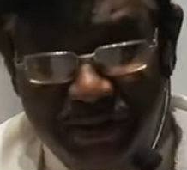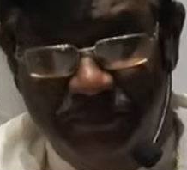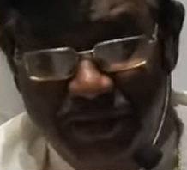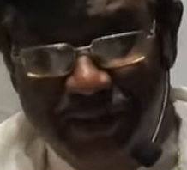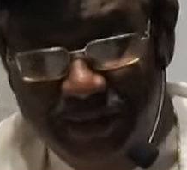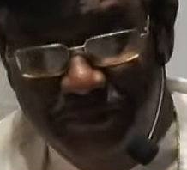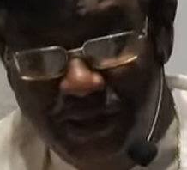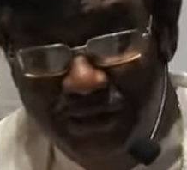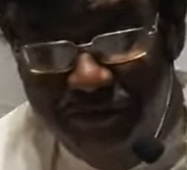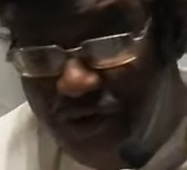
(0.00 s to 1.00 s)
completing
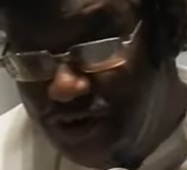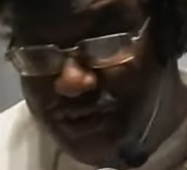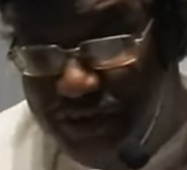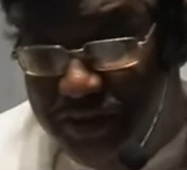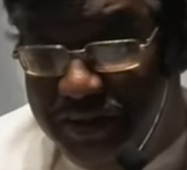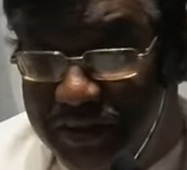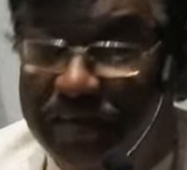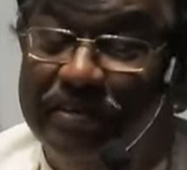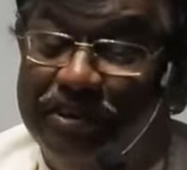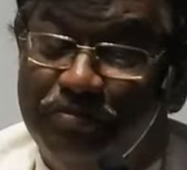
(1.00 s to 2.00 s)
my 40
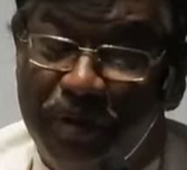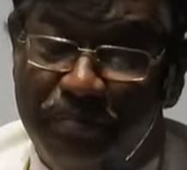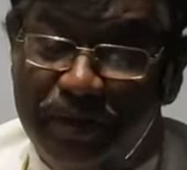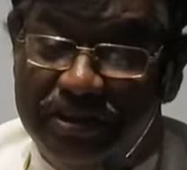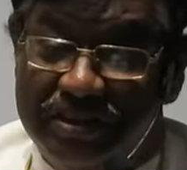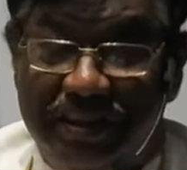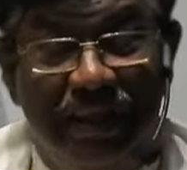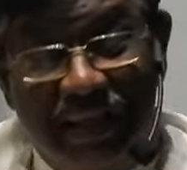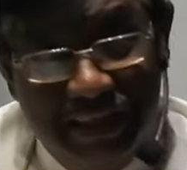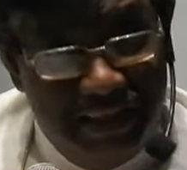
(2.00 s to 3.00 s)
years of my ministry
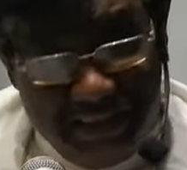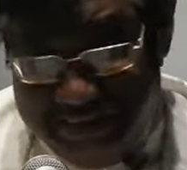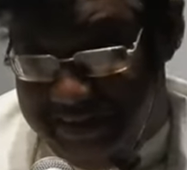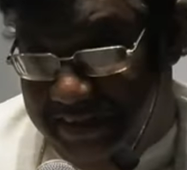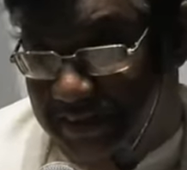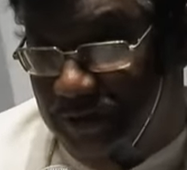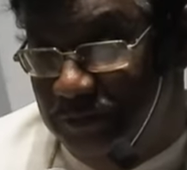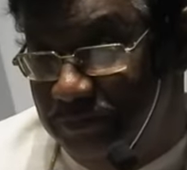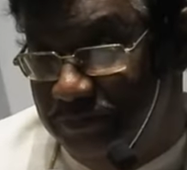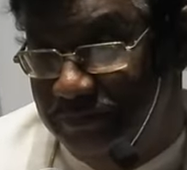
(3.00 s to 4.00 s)
next year.
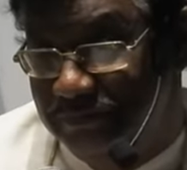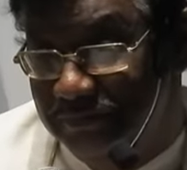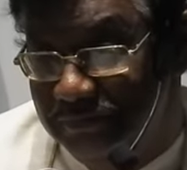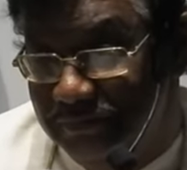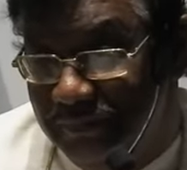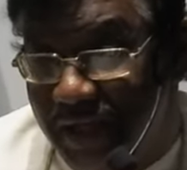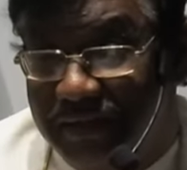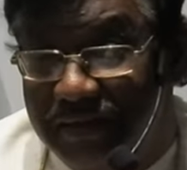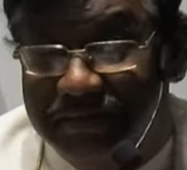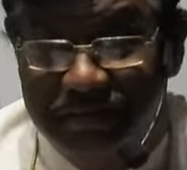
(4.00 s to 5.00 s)

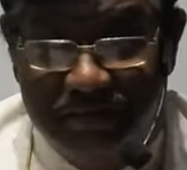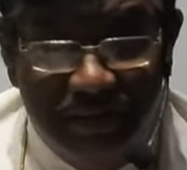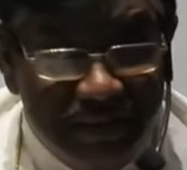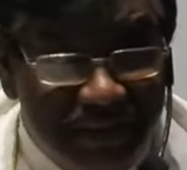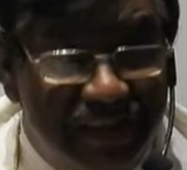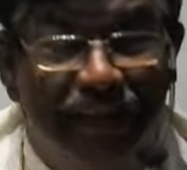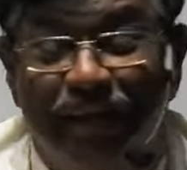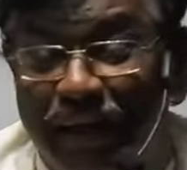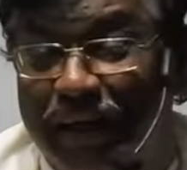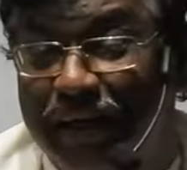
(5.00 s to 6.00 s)
In this
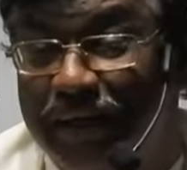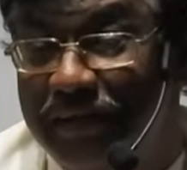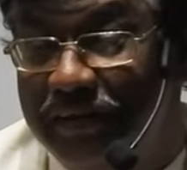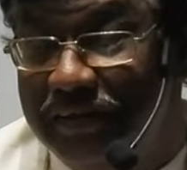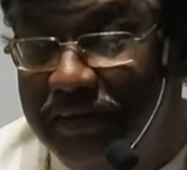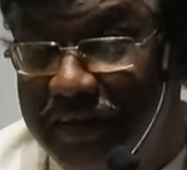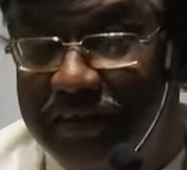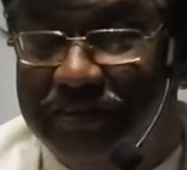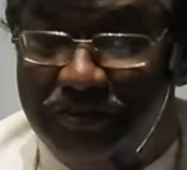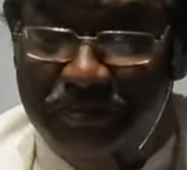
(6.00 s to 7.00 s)
39
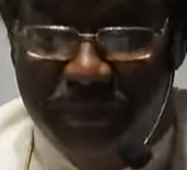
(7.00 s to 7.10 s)
years of